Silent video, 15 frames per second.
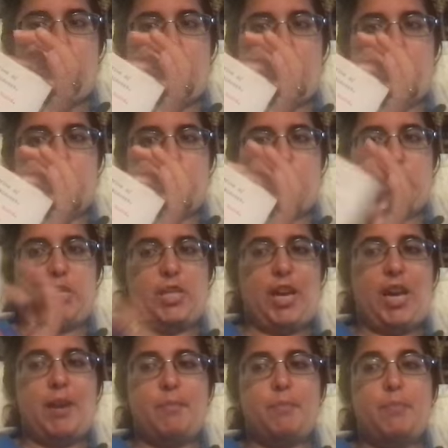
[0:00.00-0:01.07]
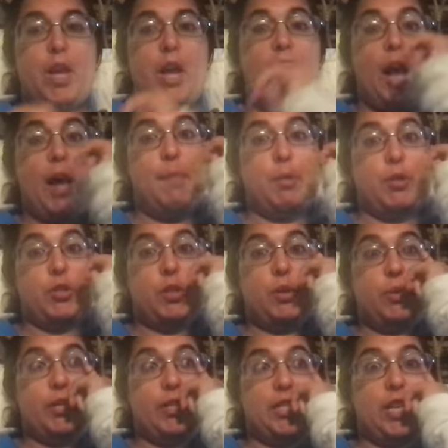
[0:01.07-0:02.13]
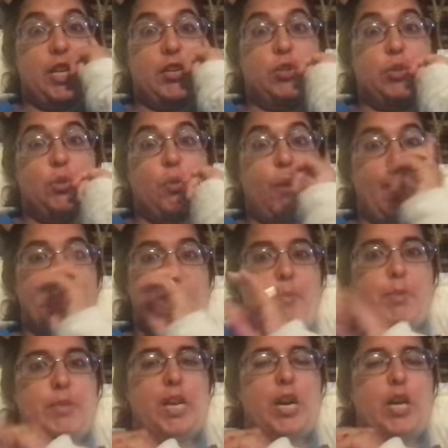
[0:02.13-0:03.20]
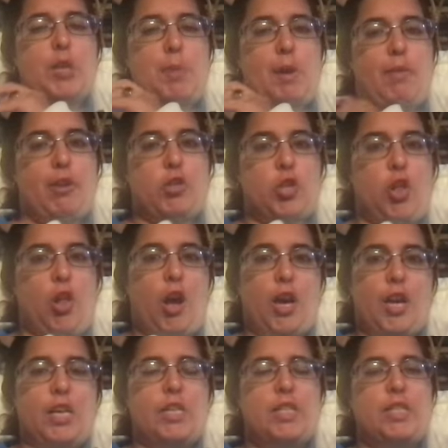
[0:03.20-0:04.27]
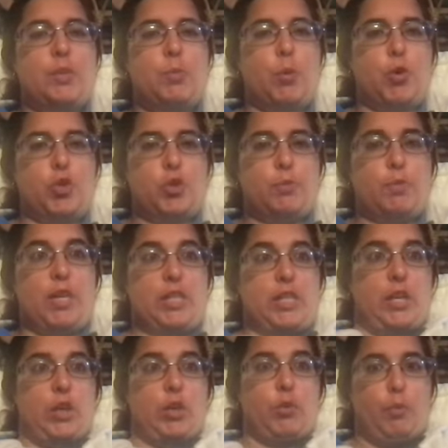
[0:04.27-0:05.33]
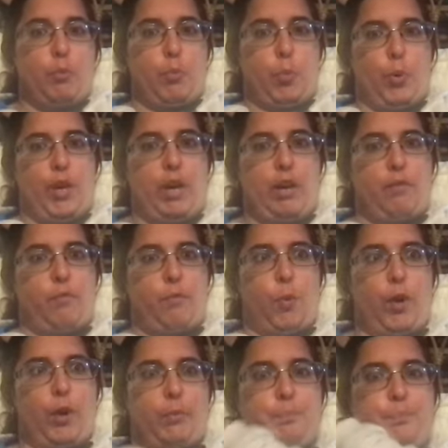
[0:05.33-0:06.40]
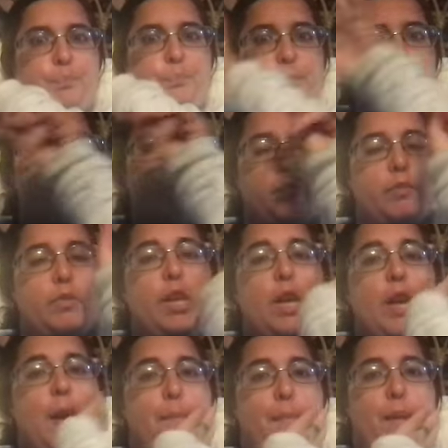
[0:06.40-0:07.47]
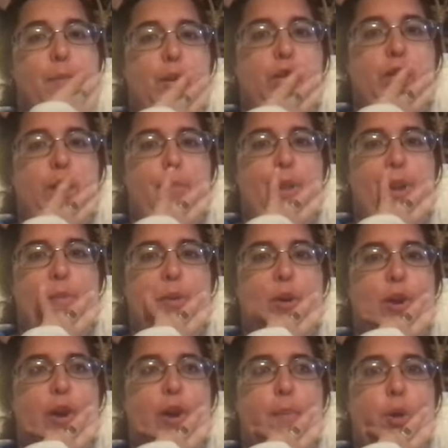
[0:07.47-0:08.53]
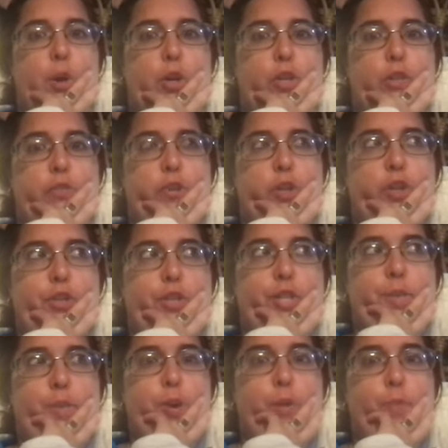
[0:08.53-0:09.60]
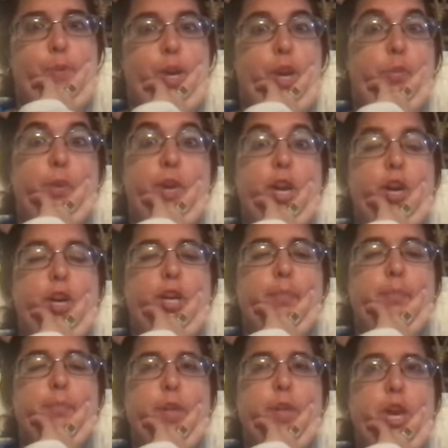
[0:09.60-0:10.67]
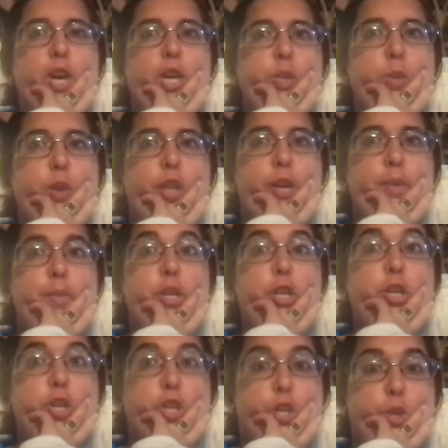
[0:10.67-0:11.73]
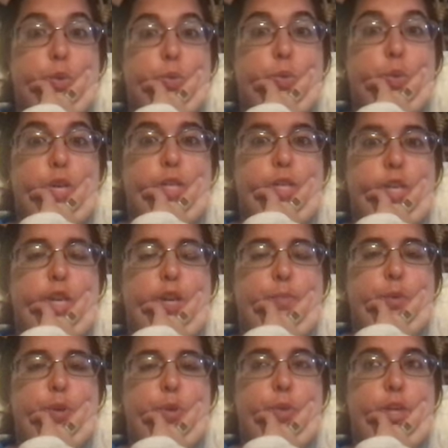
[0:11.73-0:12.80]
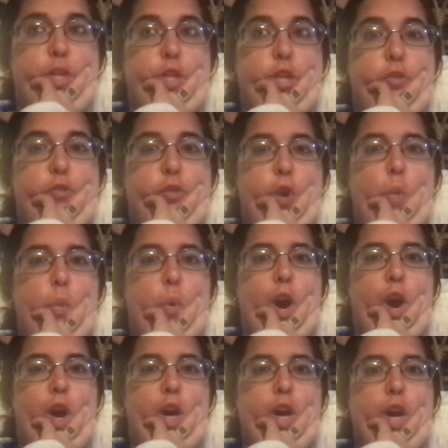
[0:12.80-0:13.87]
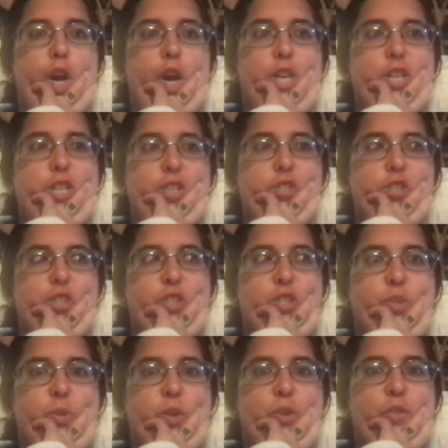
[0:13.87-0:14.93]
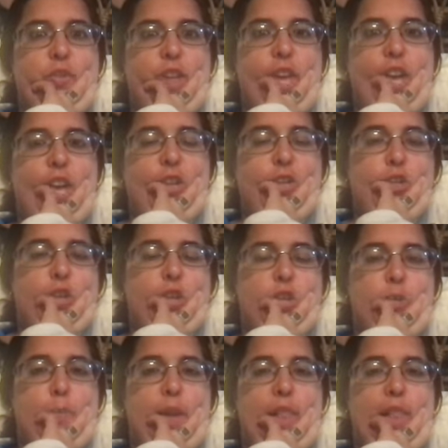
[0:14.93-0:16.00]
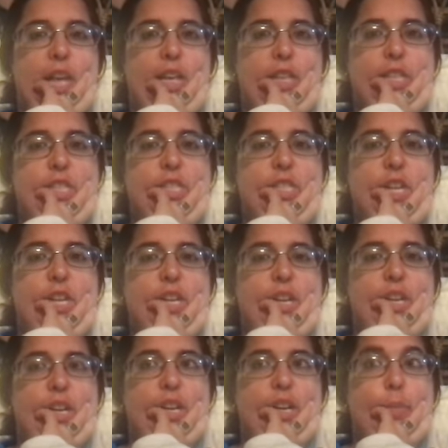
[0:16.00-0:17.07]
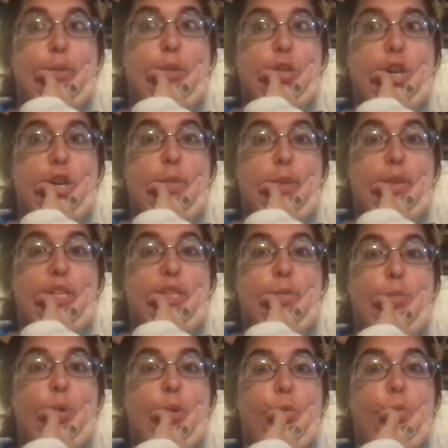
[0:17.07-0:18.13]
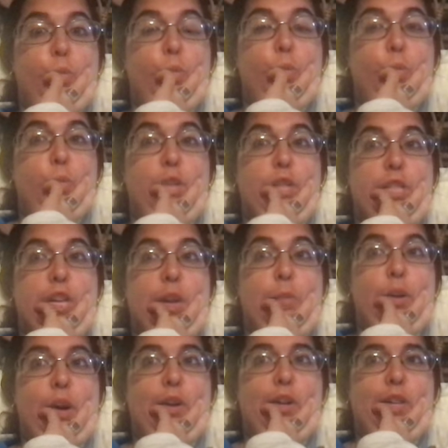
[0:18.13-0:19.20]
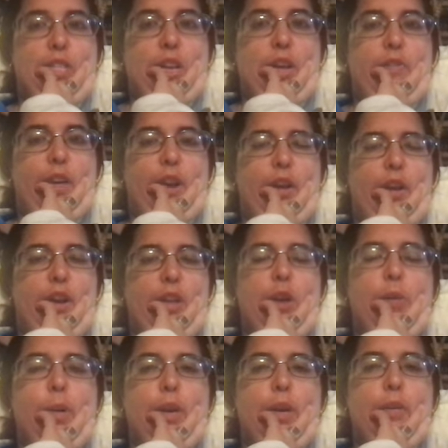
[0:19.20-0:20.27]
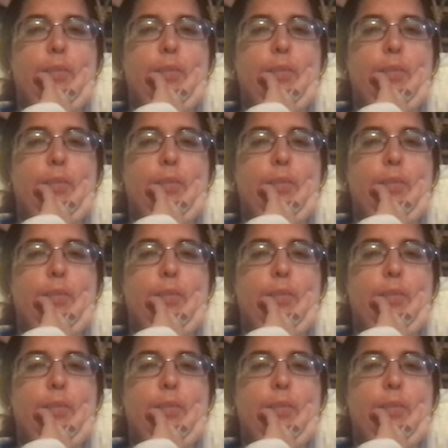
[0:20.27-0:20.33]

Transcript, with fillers: of this book today. I'm also listening to The Wife Upstairs by Rachel Hawkins, which is a group read for my book club that I'm a part of on the TBR and Beyond Reading Group. So I think I'm going to do is I am going to go for a walk just to sort of like stretch my legs um, and try to make some more listening progress on that audiobook.